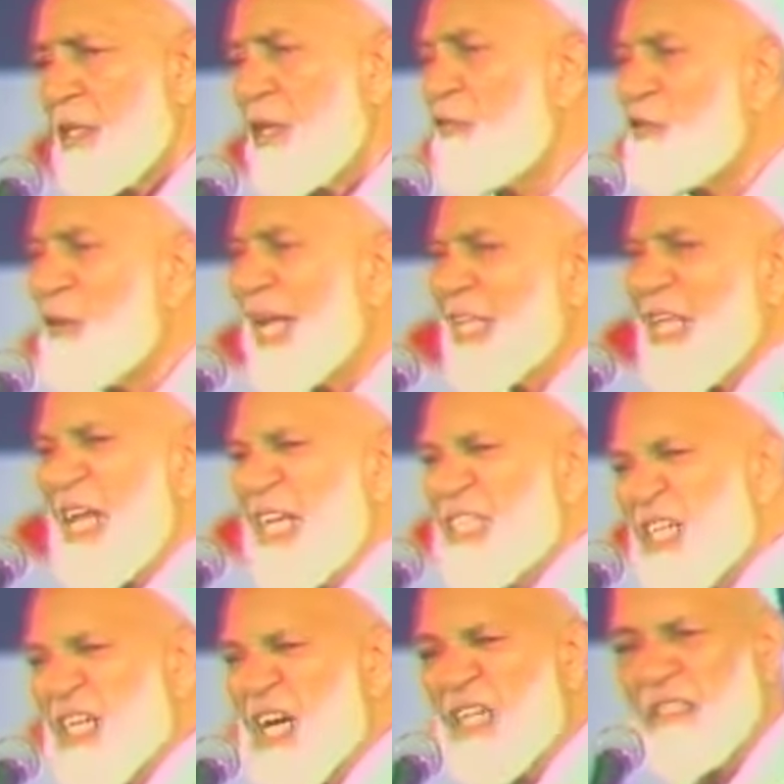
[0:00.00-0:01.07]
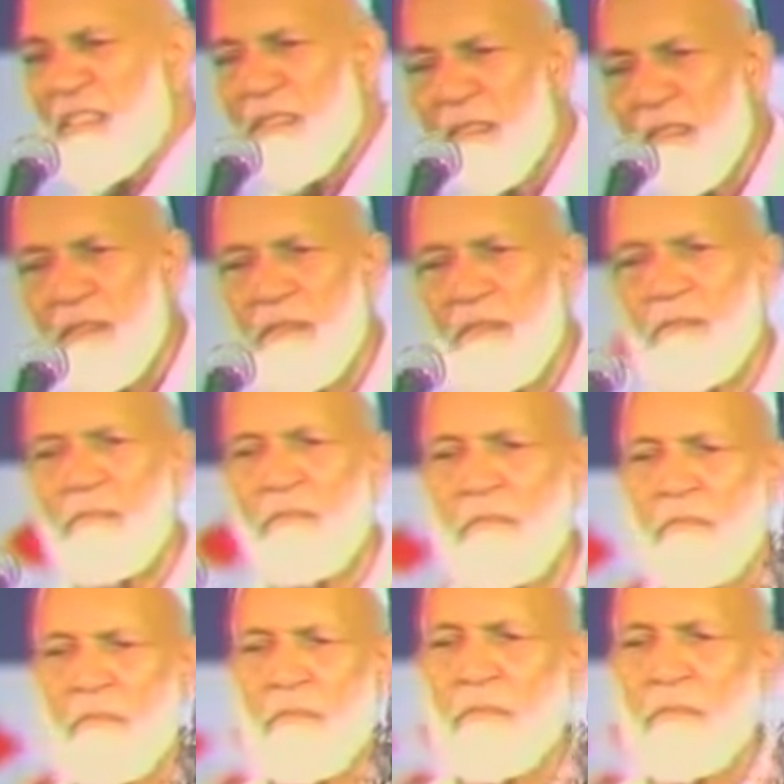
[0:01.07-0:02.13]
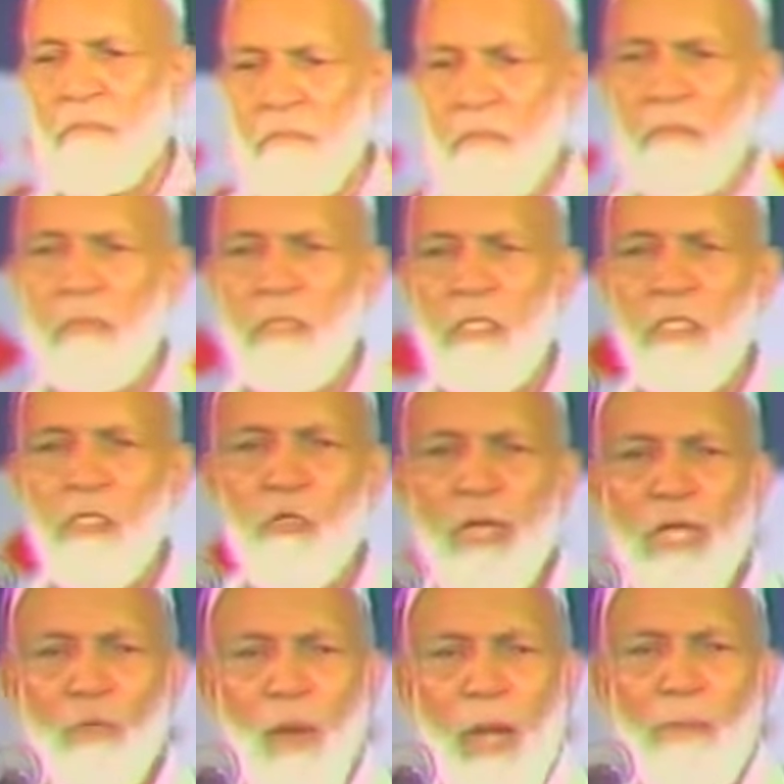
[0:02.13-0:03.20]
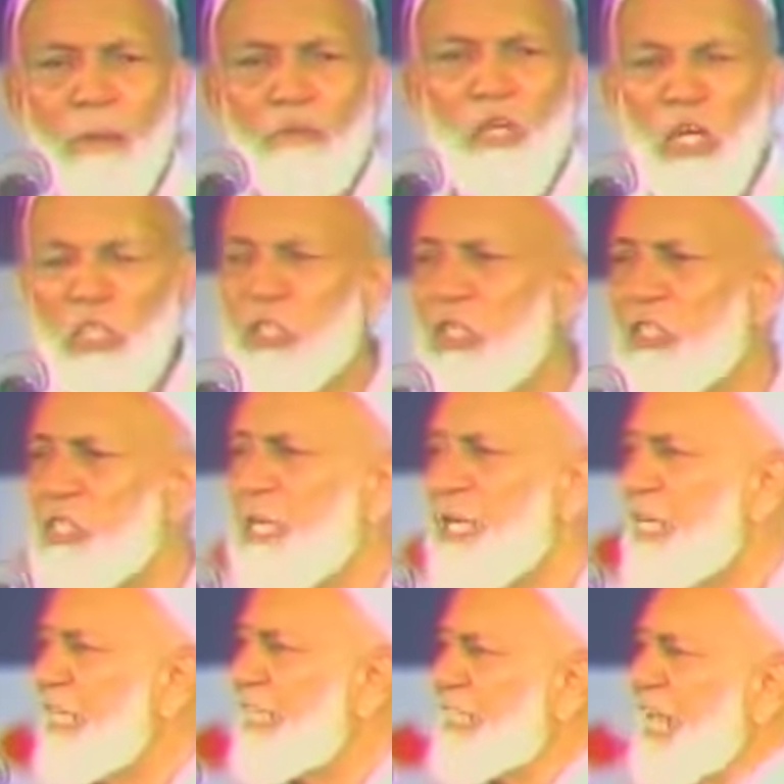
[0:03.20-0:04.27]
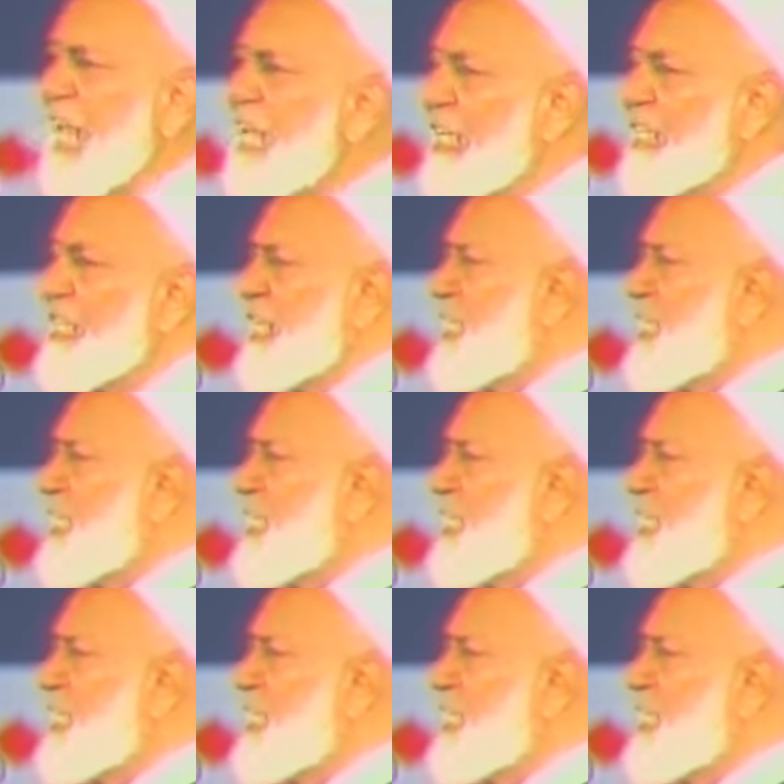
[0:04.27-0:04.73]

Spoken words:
If you had the laser gun, you can wipe out the Russians, his tanks,